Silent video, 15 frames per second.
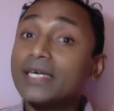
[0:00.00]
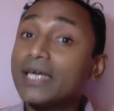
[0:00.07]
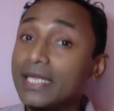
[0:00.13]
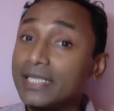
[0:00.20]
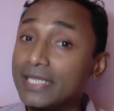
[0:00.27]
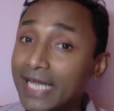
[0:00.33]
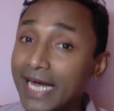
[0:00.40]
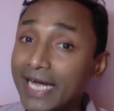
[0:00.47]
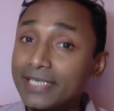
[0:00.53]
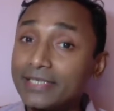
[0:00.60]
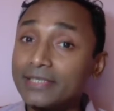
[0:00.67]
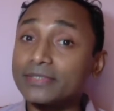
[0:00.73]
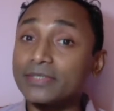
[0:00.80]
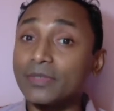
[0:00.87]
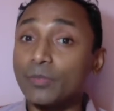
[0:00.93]
And
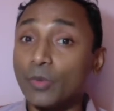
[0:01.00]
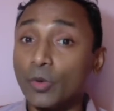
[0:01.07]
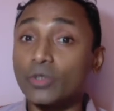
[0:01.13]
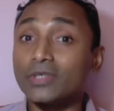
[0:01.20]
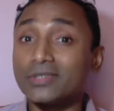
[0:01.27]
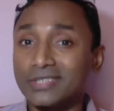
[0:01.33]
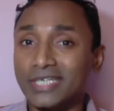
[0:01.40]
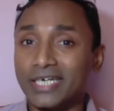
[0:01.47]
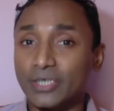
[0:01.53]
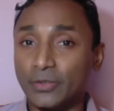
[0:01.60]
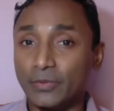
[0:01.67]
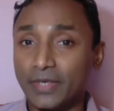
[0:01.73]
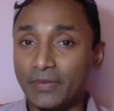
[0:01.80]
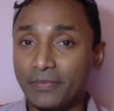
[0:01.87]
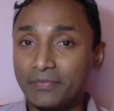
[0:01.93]
that is a bonus
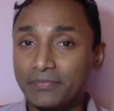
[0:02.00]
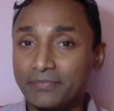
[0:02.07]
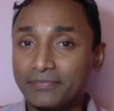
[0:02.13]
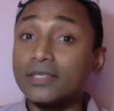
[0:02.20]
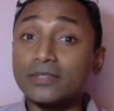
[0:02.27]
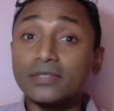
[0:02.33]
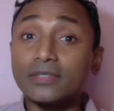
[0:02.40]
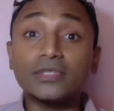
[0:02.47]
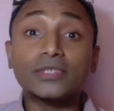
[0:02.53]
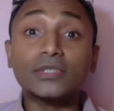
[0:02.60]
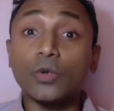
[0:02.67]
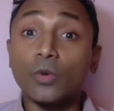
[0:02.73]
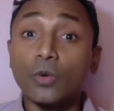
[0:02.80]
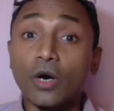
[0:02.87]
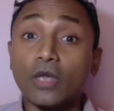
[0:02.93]
takeaway.
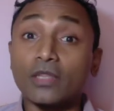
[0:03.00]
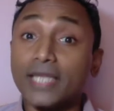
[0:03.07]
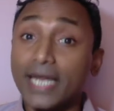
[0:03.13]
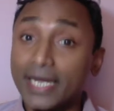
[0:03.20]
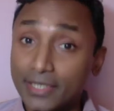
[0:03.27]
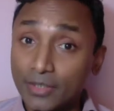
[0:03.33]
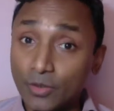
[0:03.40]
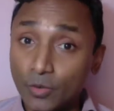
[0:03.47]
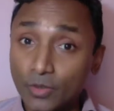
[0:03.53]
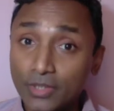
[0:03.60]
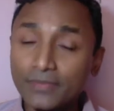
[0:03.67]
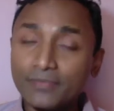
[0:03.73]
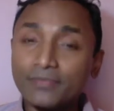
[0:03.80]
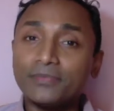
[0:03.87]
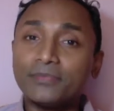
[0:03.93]
So on that note,
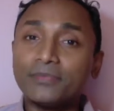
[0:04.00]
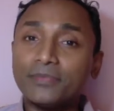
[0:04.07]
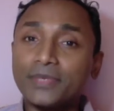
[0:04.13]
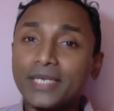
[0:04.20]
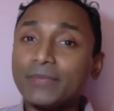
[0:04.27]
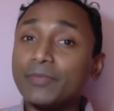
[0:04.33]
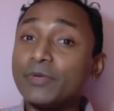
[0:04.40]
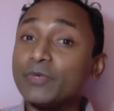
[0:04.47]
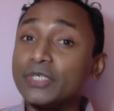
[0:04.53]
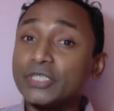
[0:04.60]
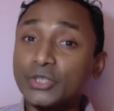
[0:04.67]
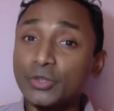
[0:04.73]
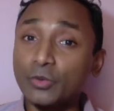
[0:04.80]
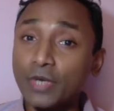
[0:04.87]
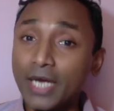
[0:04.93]
let me wish
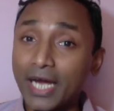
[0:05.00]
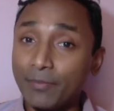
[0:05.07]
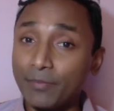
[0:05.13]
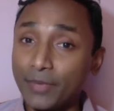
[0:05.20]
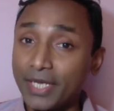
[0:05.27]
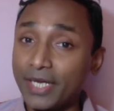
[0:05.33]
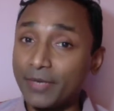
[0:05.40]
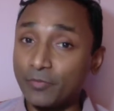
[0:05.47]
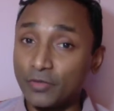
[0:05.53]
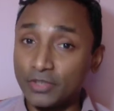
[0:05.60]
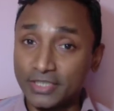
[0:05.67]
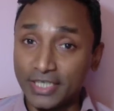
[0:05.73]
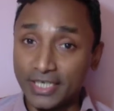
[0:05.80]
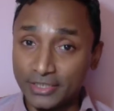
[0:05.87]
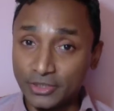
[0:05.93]
you happy
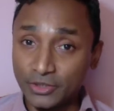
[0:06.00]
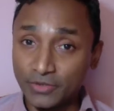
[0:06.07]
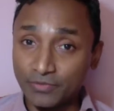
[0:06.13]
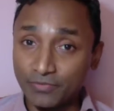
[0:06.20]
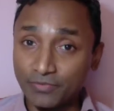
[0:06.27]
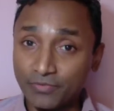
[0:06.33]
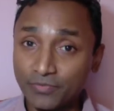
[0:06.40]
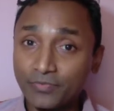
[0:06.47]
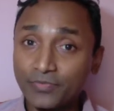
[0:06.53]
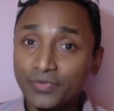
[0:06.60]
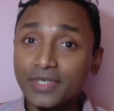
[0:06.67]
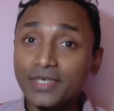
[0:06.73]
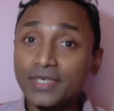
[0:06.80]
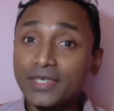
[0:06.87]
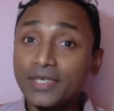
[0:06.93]
appreciation.
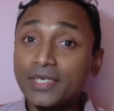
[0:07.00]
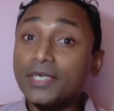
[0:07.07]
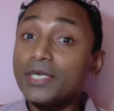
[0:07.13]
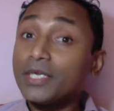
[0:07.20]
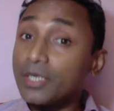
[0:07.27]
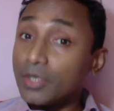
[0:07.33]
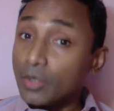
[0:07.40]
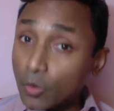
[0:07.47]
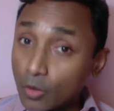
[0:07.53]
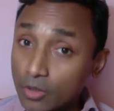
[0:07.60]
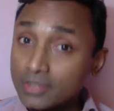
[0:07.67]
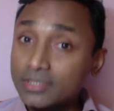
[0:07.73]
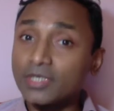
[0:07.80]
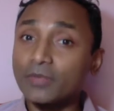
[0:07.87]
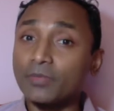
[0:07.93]

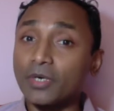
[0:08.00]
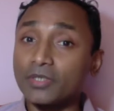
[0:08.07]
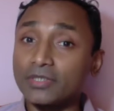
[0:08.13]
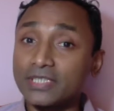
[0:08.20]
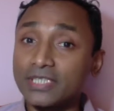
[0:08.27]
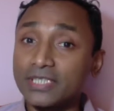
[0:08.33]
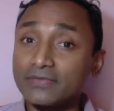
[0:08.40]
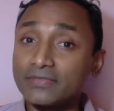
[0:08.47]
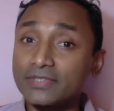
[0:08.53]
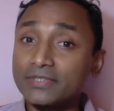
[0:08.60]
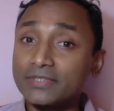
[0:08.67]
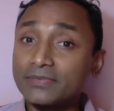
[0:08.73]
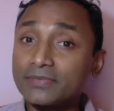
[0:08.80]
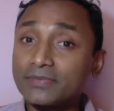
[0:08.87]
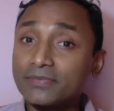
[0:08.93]
Notice the positives
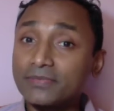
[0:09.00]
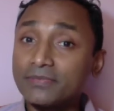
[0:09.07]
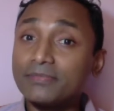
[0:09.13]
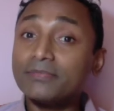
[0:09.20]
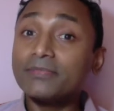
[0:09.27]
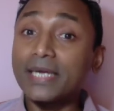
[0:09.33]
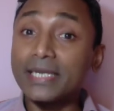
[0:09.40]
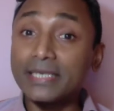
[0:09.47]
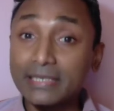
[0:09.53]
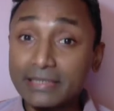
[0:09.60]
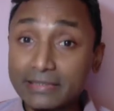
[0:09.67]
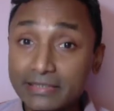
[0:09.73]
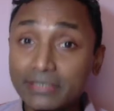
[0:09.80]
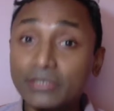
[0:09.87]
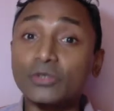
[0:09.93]
and
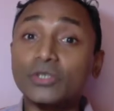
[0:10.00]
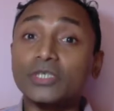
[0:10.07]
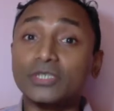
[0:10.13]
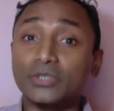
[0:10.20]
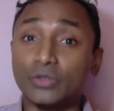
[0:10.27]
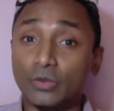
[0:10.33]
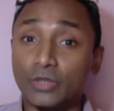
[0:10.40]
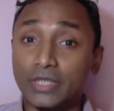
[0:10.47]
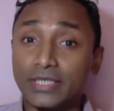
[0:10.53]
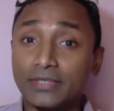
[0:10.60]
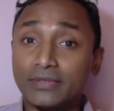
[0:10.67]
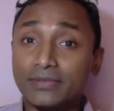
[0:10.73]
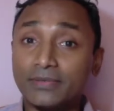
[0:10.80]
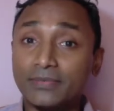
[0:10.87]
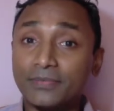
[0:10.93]
listen to the story
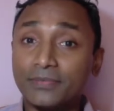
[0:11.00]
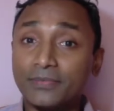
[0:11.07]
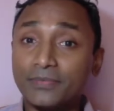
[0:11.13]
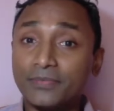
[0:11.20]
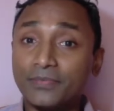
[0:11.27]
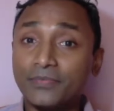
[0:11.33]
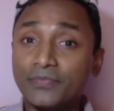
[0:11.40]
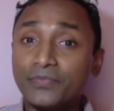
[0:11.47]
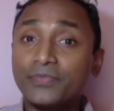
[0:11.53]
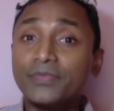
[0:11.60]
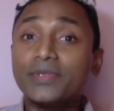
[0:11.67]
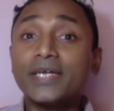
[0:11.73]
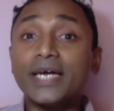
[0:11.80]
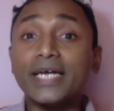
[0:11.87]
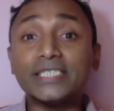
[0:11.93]

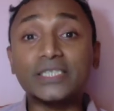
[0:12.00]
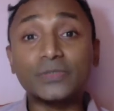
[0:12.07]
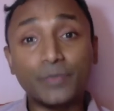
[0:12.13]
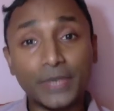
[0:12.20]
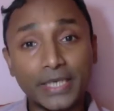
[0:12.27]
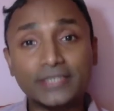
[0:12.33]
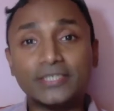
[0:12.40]
and speak